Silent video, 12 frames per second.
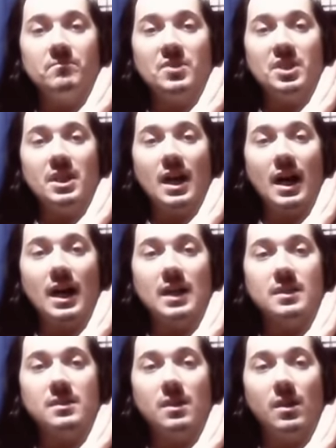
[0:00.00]

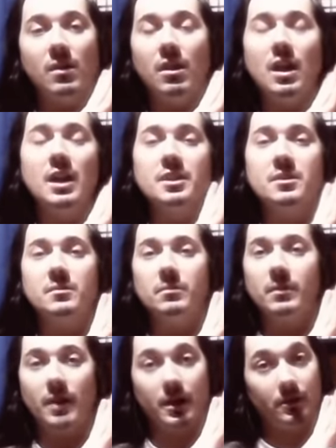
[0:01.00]
has a high
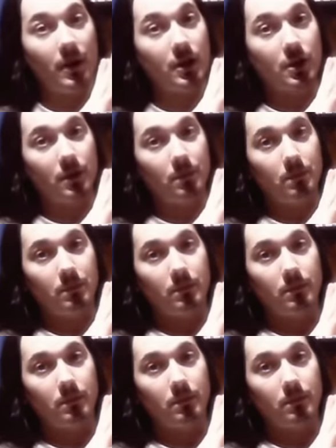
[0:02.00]
school graduation.